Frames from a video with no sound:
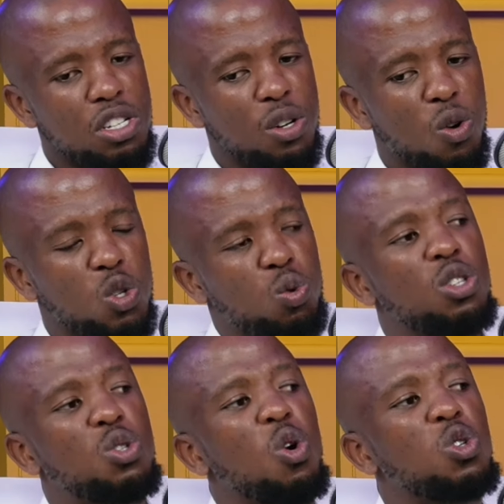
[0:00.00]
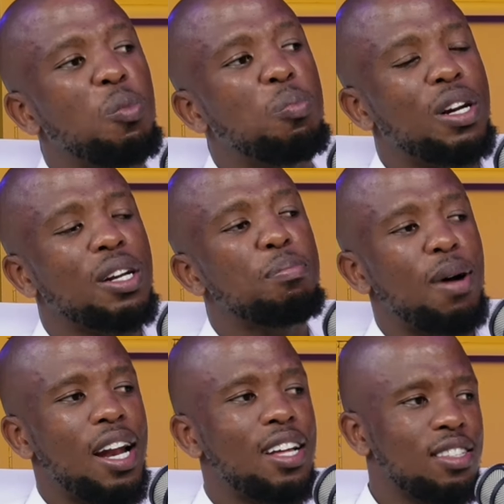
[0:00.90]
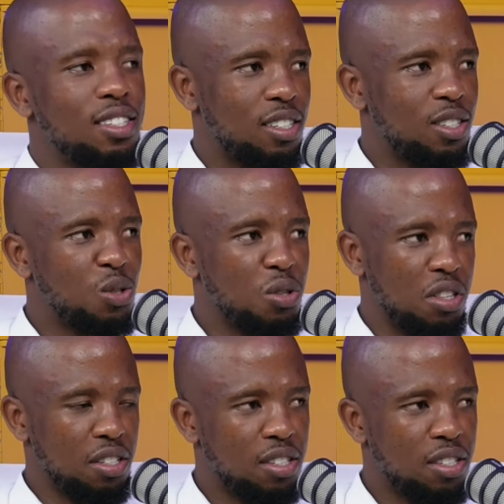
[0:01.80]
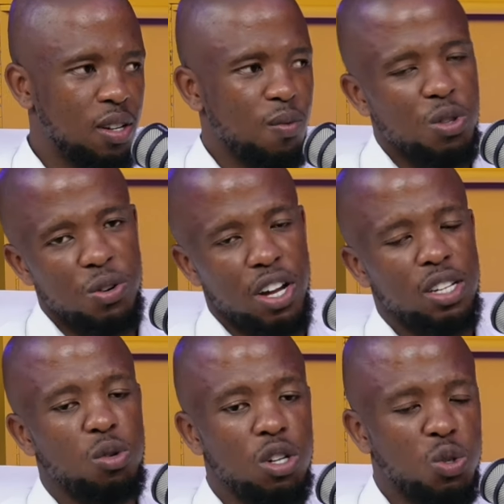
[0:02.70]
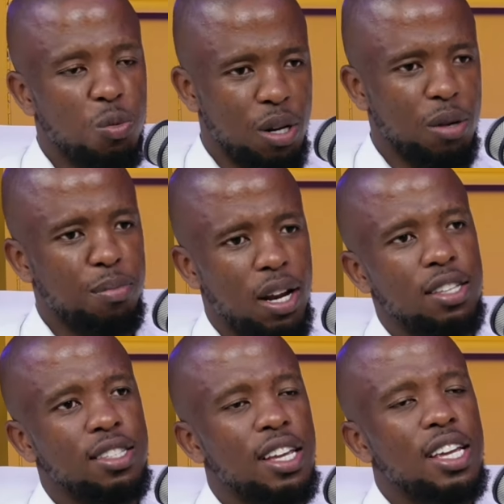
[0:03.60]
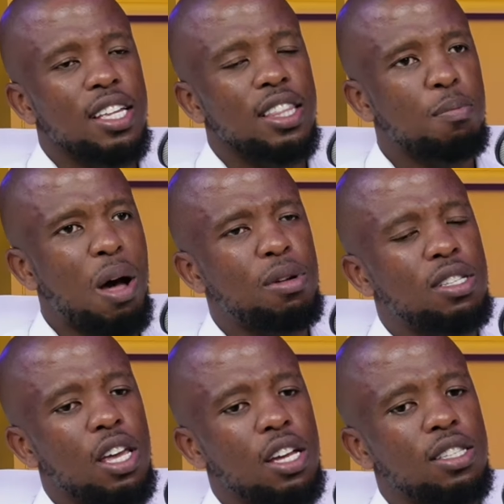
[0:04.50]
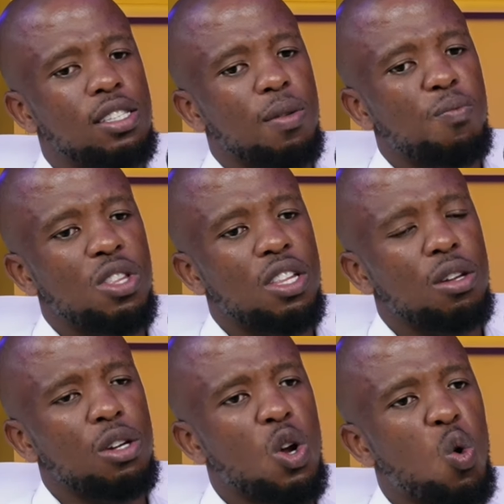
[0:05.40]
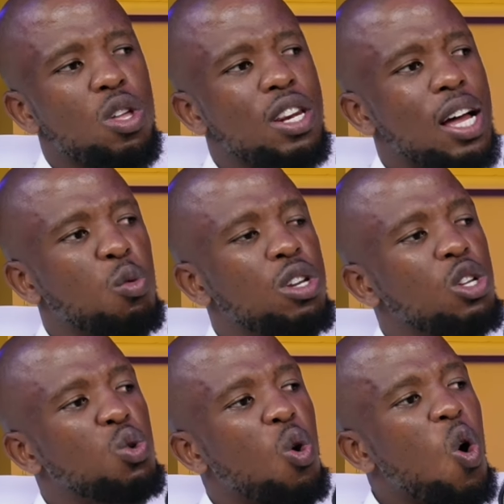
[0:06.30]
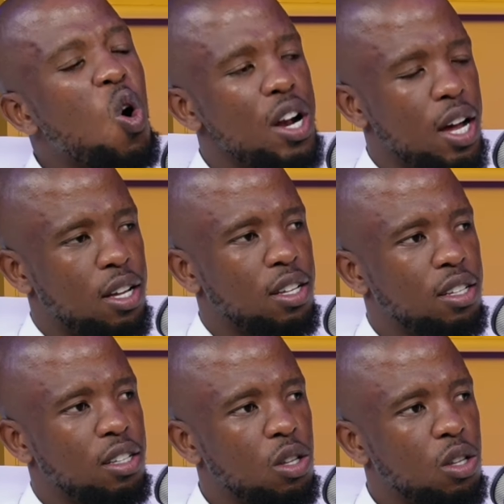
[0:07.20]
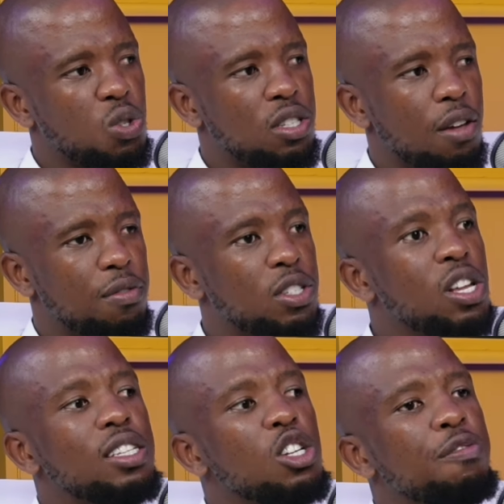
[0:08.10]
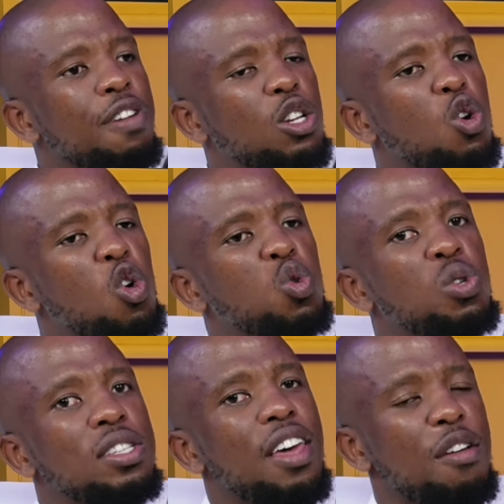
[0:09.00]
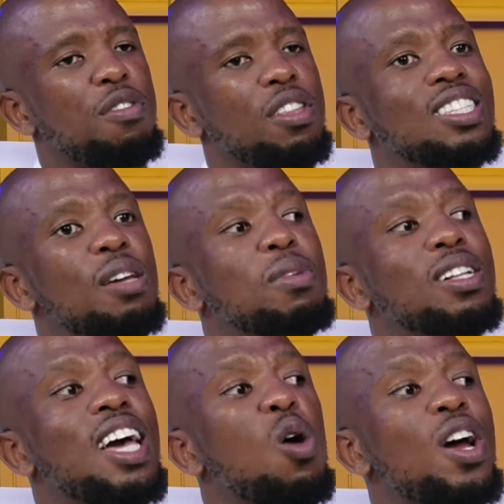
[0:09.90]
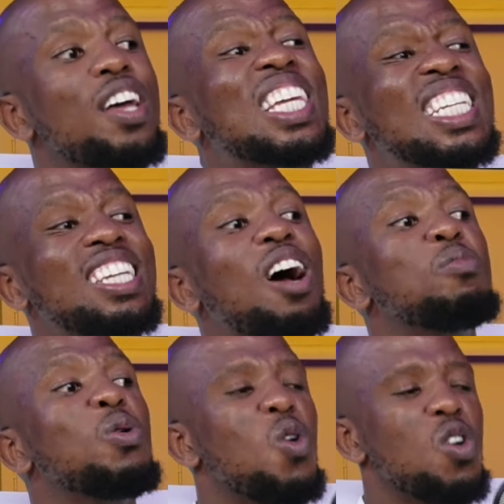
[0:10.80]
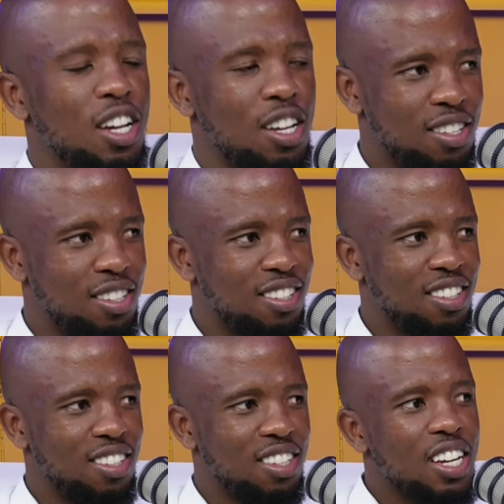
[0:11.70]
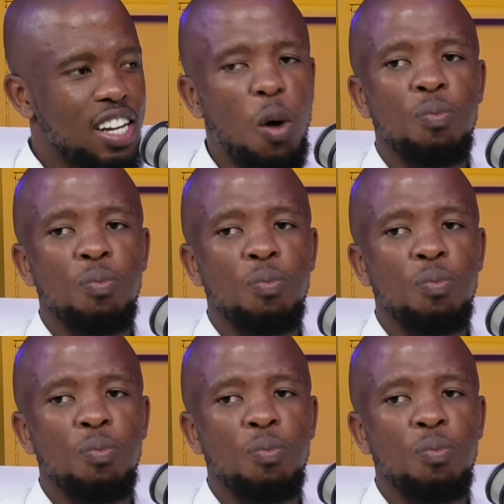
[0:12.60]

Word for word: because we need to also bring balance into this. There should be. Right? Mm. We need to bring mm. balance. The Bible says, you know, we, not, we need to honor Yes. Those who serve. He said, in fact, those who serve in the temple, they are worth double honor. Double. Mm. Now,